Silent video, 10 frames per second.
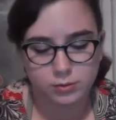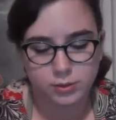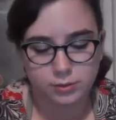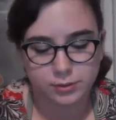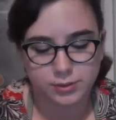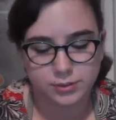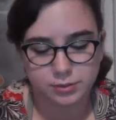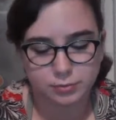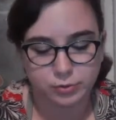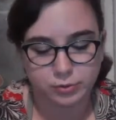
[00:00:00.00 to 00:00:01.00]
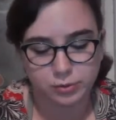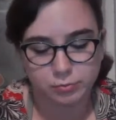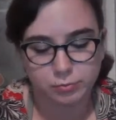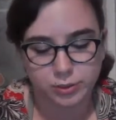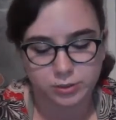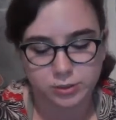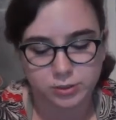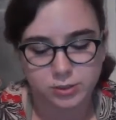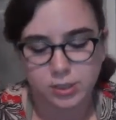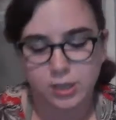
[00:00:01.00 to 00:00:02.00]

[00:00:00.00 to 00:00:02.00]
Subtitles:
Till it gets to the point you want it.